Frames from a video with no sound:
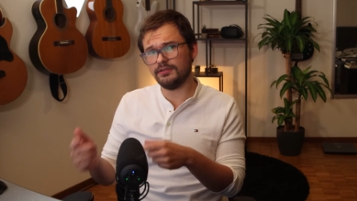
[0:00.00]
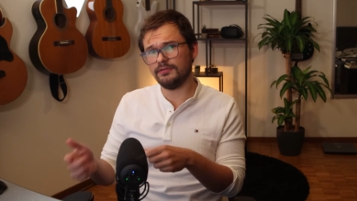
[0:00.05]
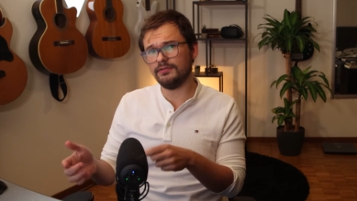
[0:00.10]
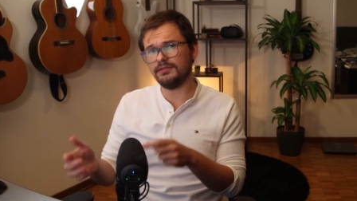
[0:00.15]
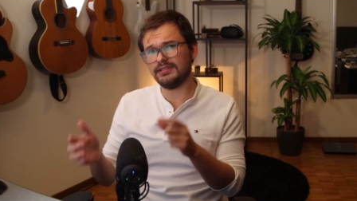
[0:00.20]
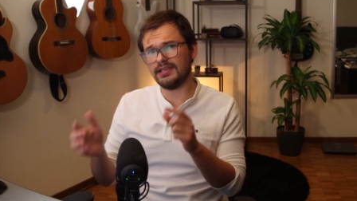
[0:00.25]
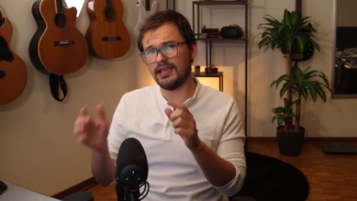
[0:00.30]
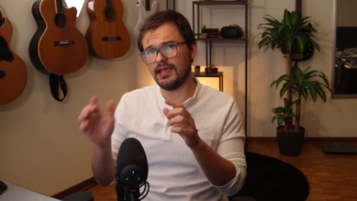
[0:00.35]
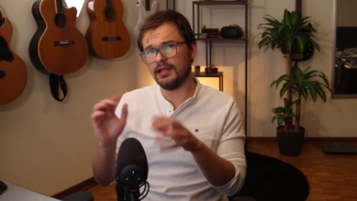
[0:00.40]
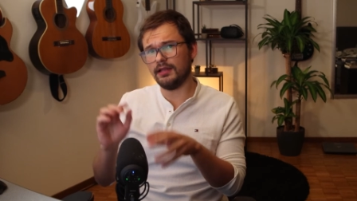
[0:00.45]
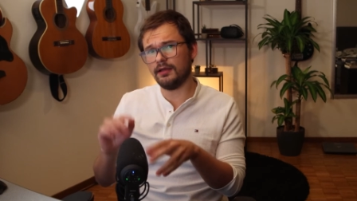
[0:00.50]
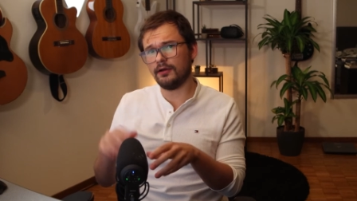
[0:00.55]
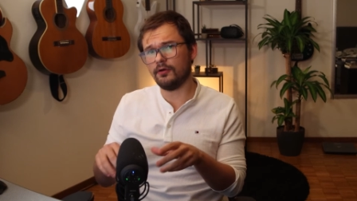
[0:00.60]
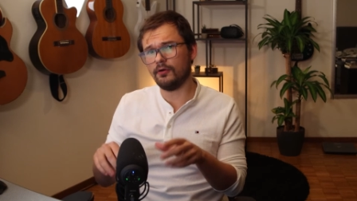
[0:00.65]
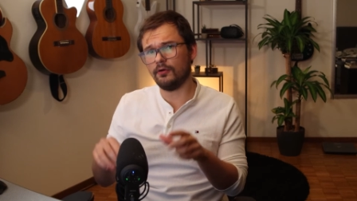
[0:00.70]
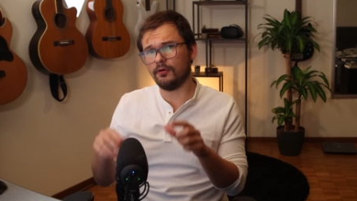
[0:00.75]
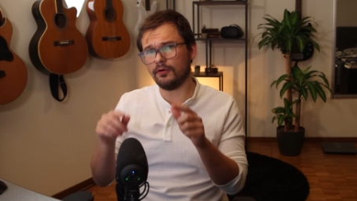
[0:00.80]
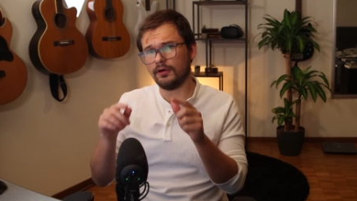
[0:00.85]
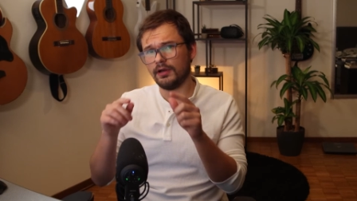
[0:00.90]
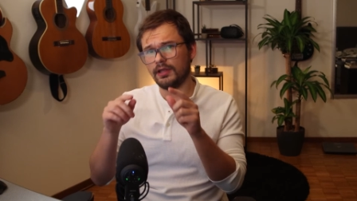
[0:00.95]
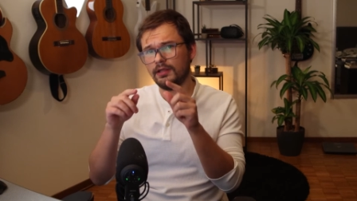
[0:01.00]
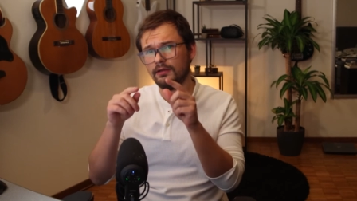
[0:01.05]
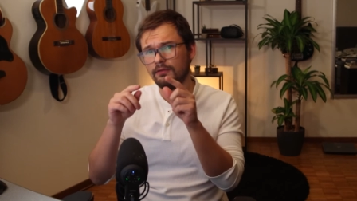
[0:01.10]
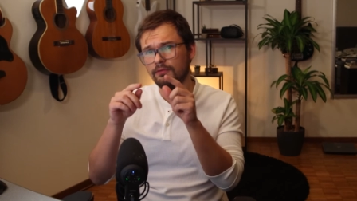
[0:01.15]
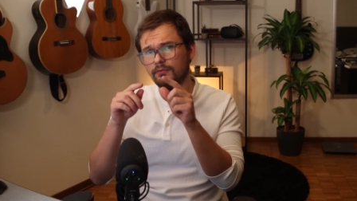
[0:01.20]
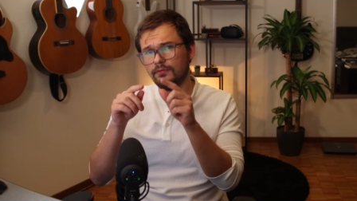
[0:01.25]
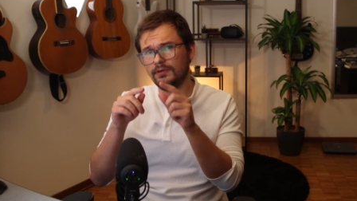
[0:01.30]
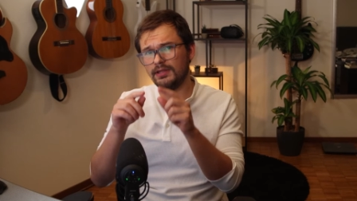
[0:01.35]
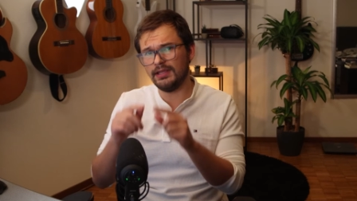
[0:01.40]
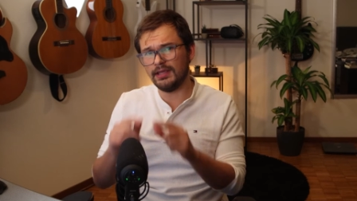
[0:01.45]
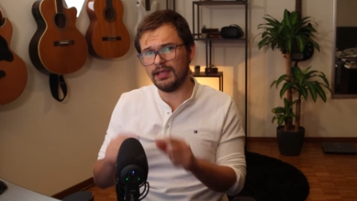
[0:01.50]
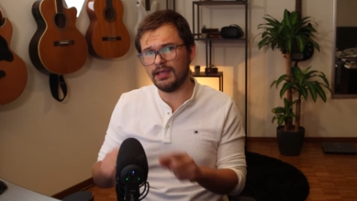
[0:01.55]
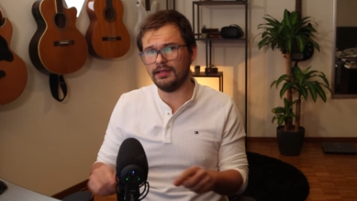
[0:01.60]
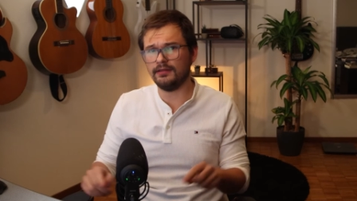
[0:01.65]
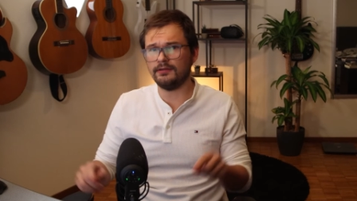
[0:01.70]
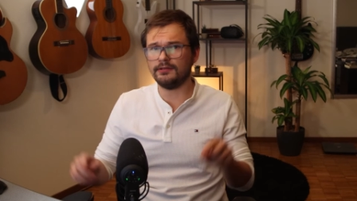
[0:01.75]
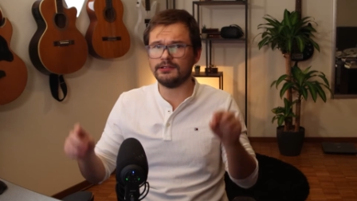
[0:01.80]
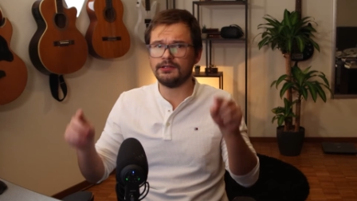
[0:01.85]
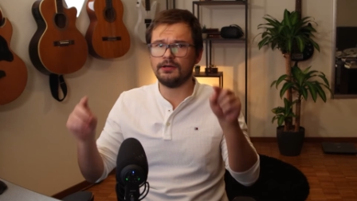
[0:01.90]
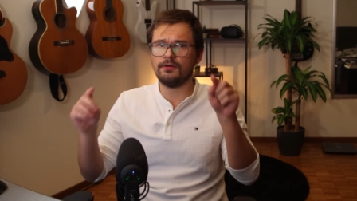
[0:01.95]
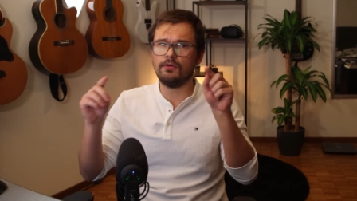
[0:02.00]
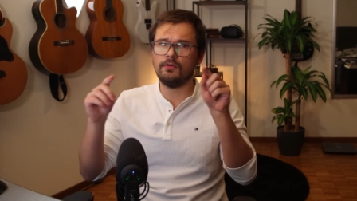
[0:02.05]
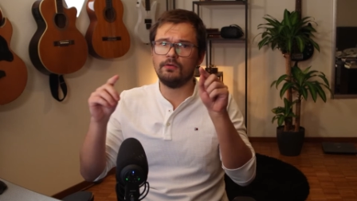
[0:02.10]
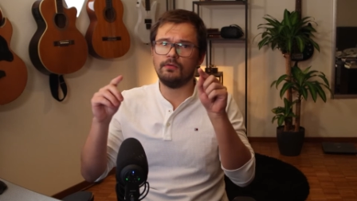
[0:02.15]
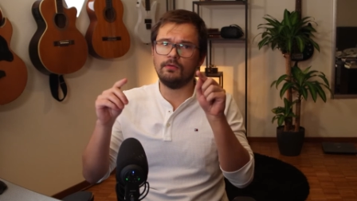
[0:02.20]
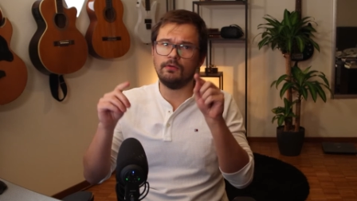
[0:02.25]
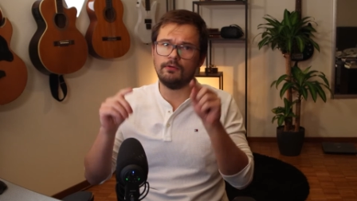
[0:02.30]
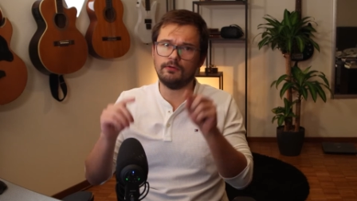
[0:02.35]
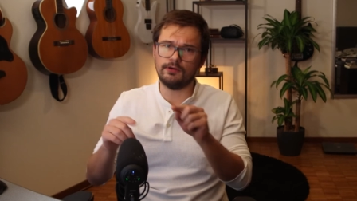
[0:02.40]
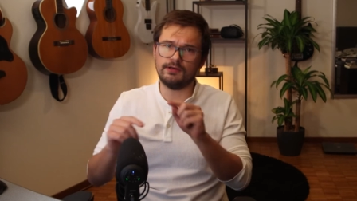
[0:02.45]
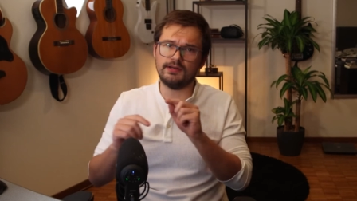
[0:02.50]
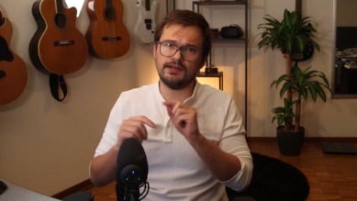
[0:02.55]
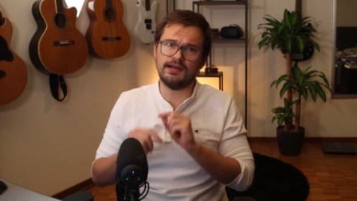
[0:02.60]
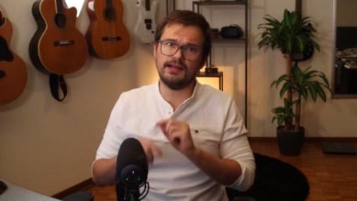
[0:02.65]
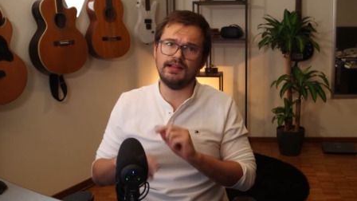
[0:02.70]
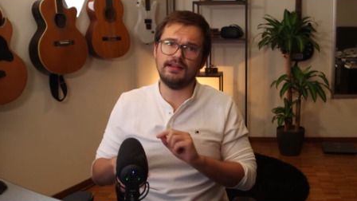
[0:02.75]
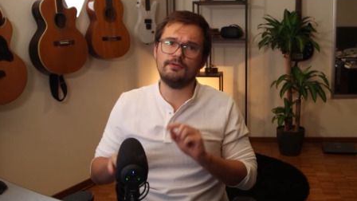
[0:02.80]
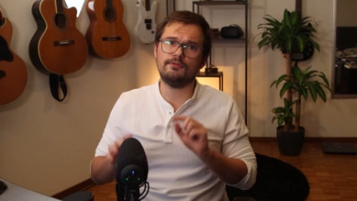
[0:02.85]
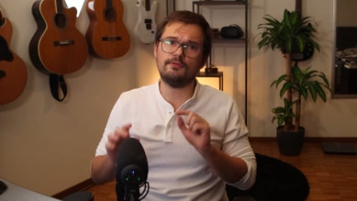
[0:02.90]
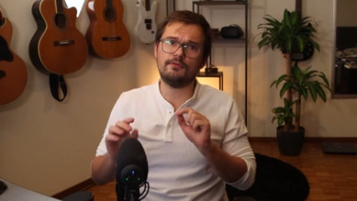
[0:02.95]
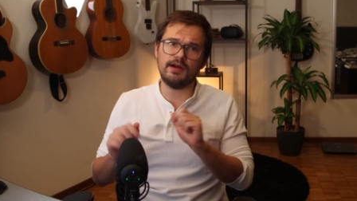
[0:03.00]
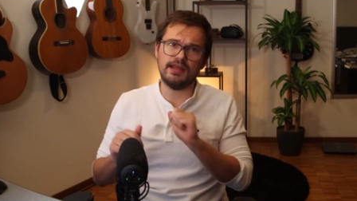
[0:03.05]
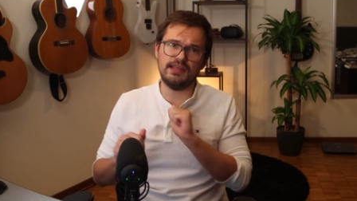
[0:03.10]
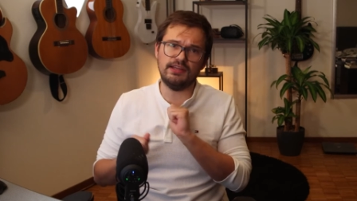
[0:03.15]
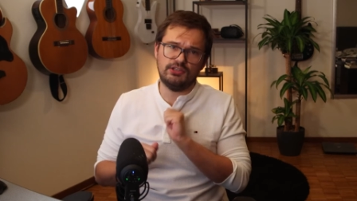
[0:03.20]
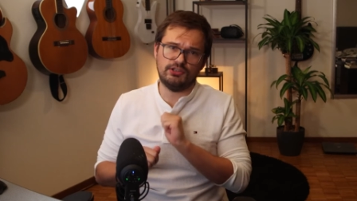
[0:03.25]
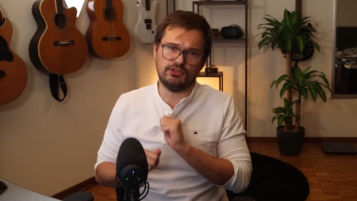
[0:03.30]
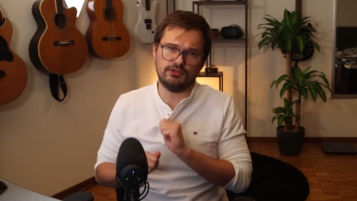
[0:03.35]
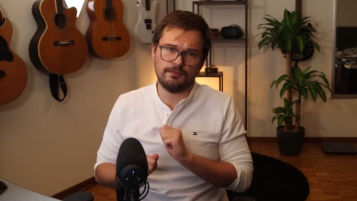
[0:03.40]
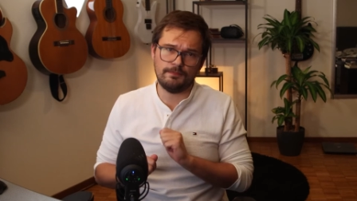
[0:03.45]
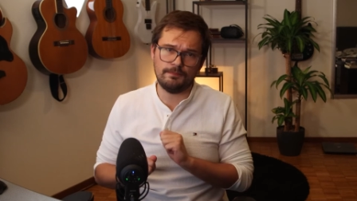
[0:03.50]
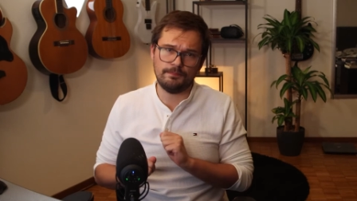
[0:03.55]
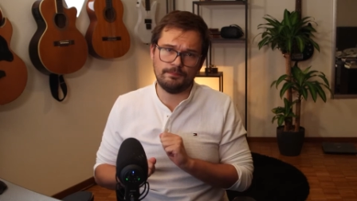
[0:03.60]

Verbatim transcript: you scale according to the interquartile range.